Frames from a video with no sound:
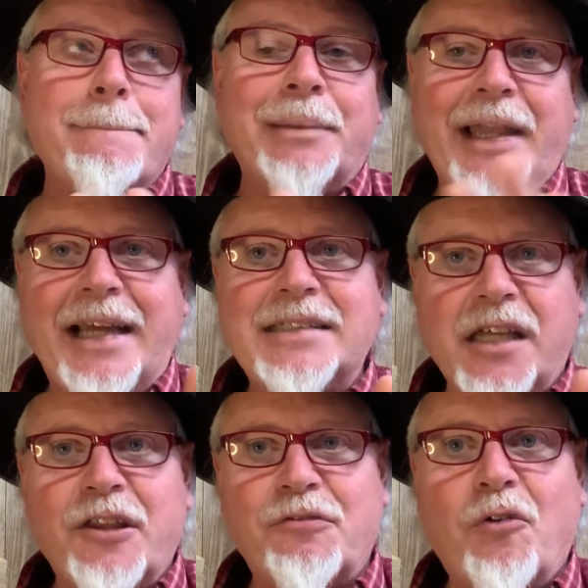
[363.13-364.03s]
blends,
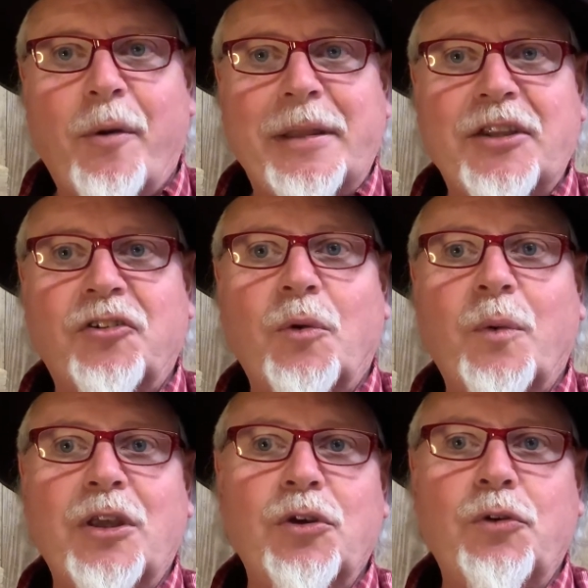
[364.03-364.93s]
other formulas that
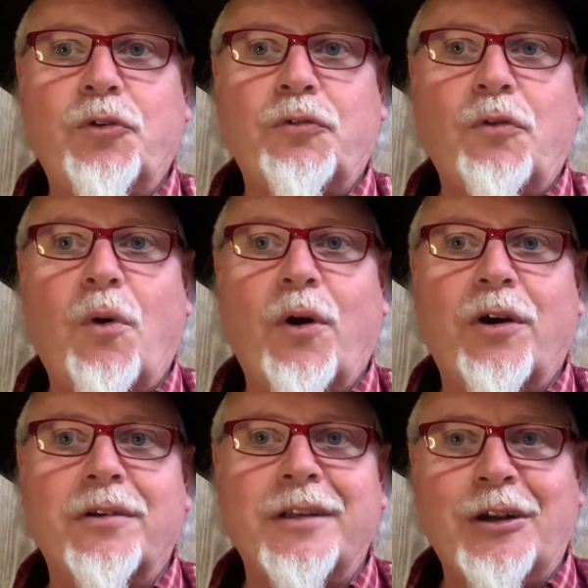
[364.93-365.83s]
we use
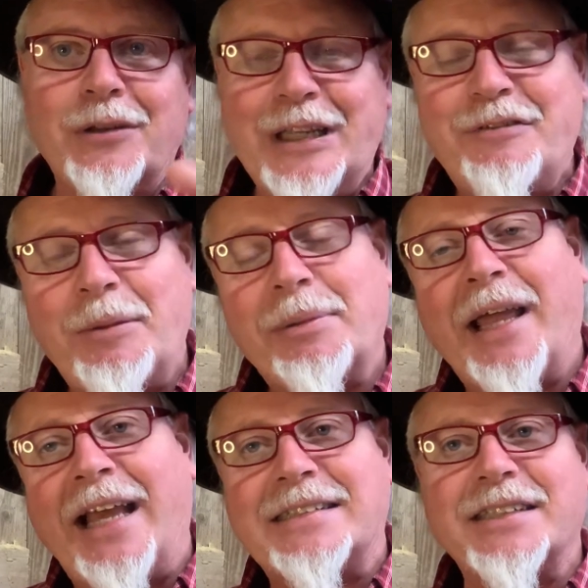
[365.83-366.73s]
for, leafy
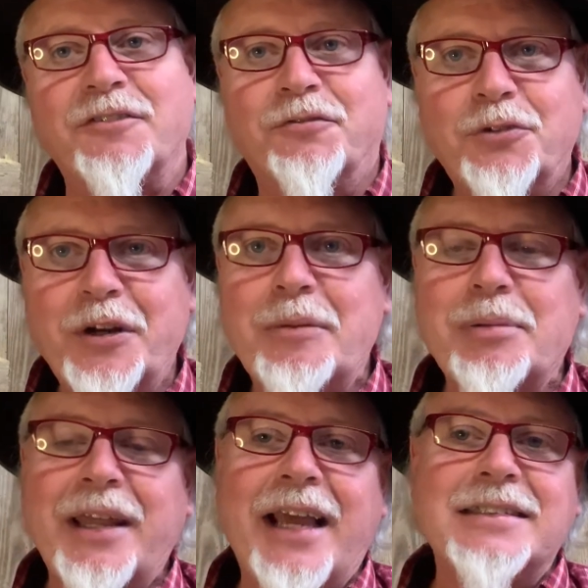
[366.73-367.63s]
plants and fruiting
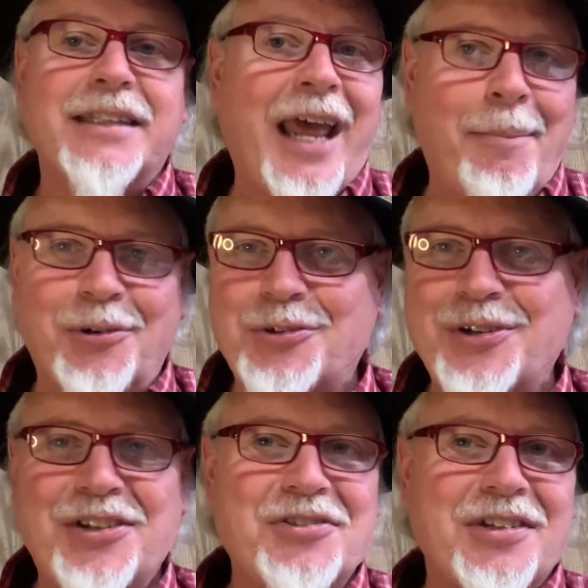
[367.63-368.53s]
plants and apple
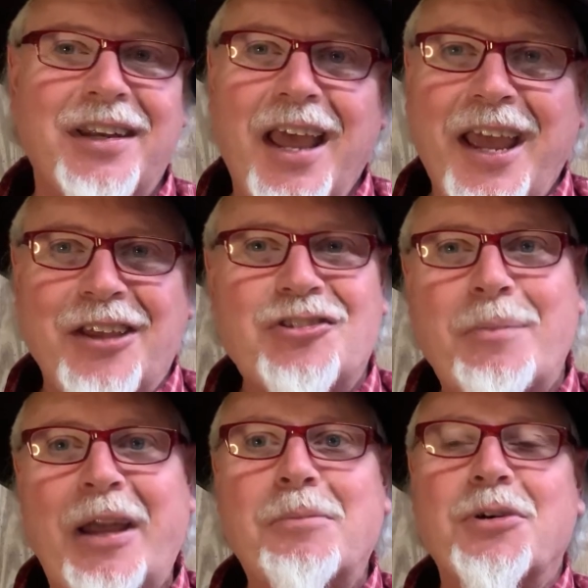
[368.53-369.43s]
trees and
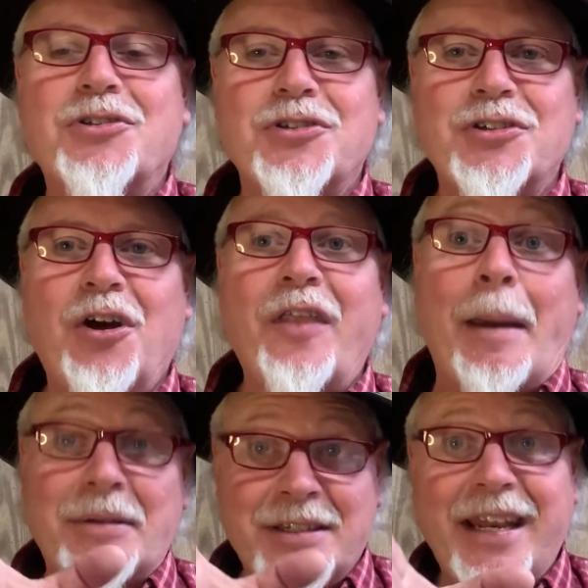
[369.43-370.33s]
tomato bushes and all
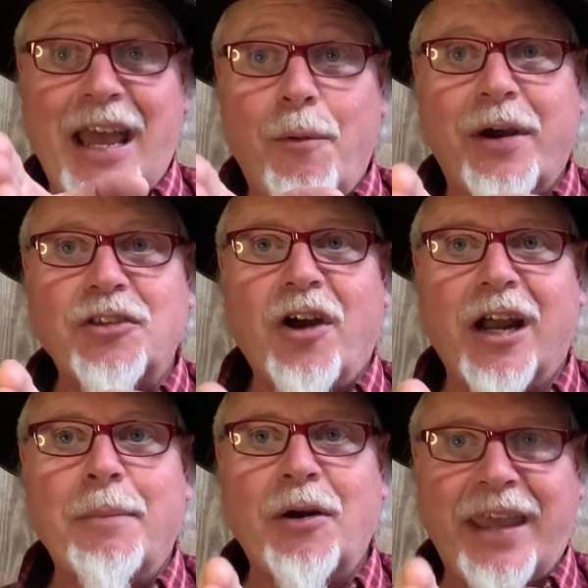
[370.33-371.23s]
that. But today I want to
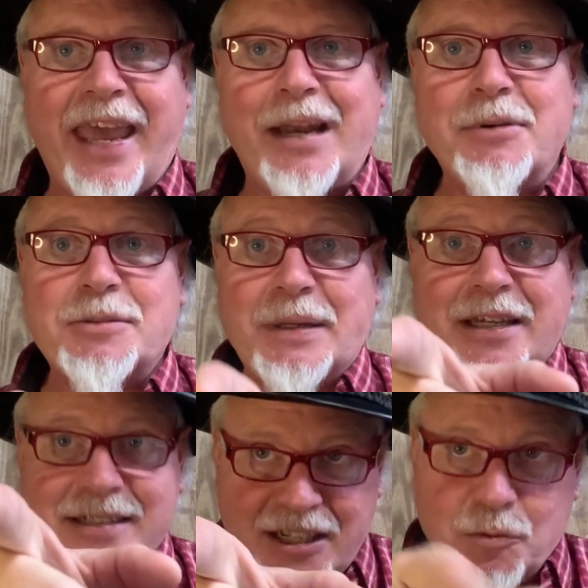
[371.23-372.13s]
talk about cannabis
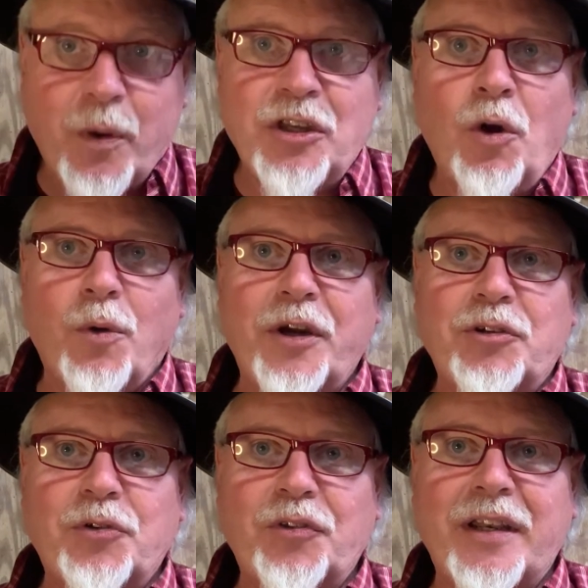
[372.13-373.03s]
because that's what you're
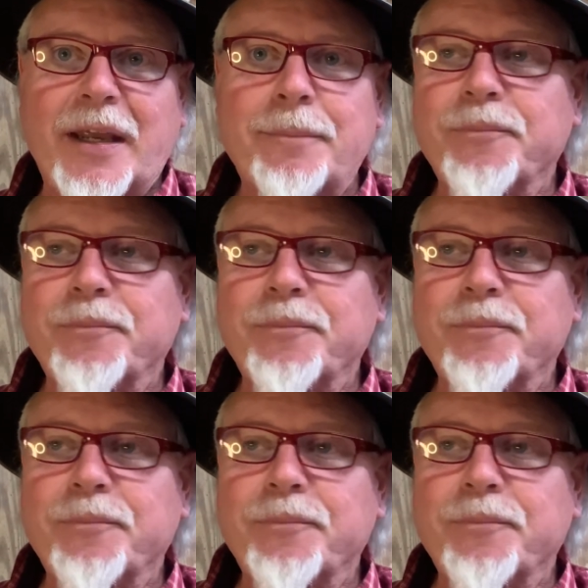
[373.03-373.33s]
interested in.